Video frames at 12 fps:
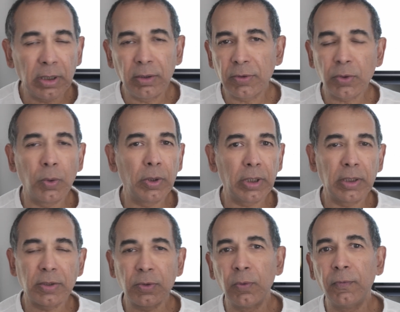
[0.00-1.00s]
and so on
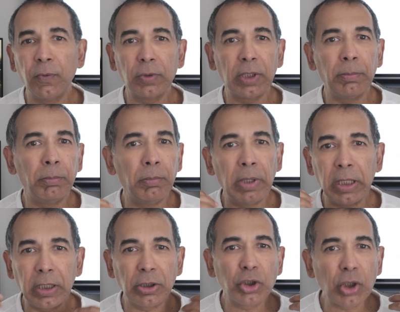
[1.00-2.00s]
and so forth and
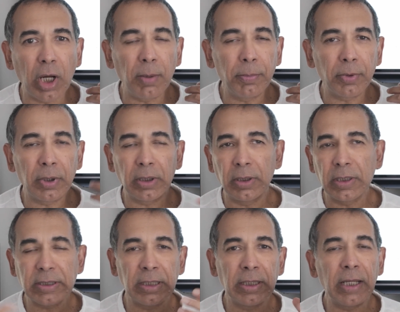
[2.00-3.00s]
make it sharper and
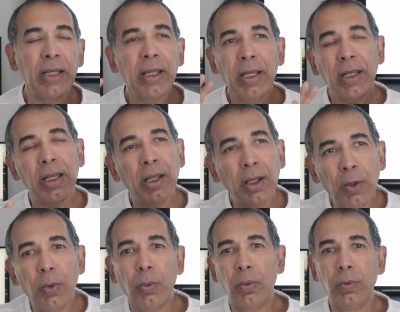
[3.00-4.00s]
this and that.
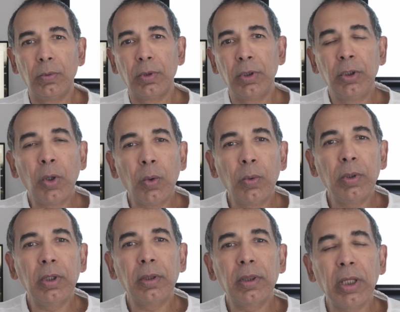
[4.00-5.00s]
No,
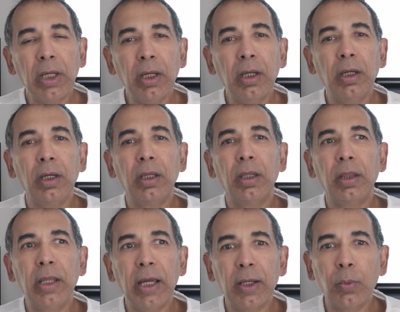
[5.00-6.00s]
don't think
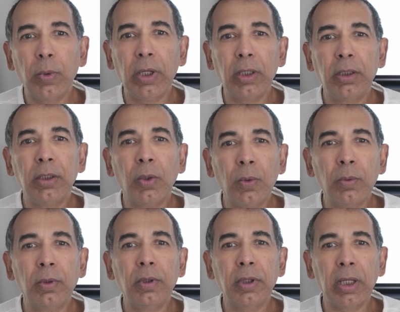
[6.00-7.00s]
that way.
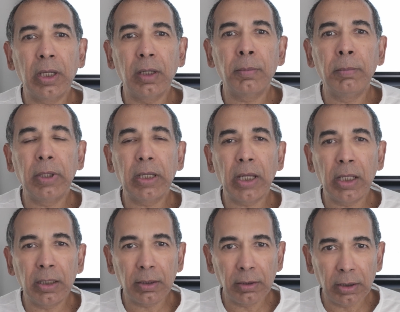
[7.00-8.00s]
Don't think
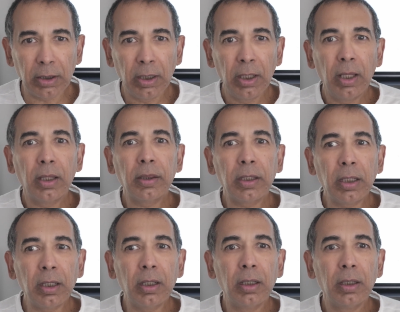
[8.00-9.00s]
mechanically.
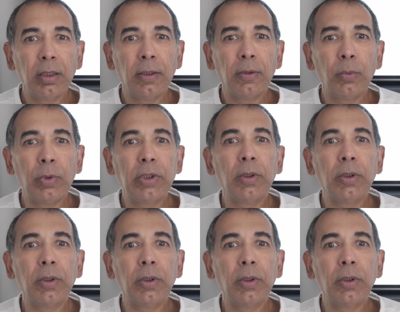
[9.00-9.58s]
Think with